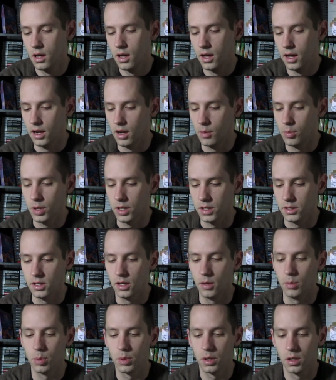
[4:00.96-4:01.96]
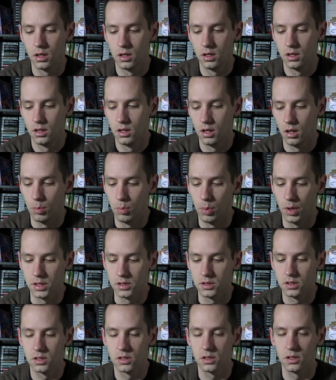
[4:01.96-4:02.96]
and I picked up a
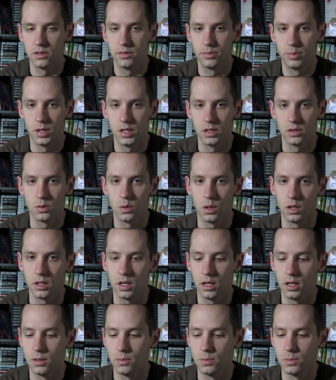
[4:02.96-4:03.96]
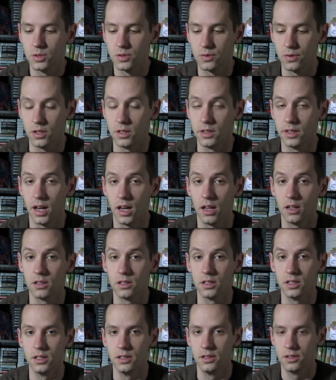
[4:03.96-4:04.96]
bunch of PS1 games for $1
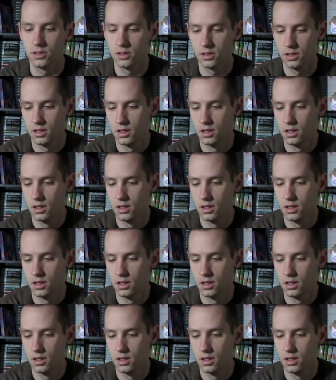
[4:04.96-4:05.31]
each,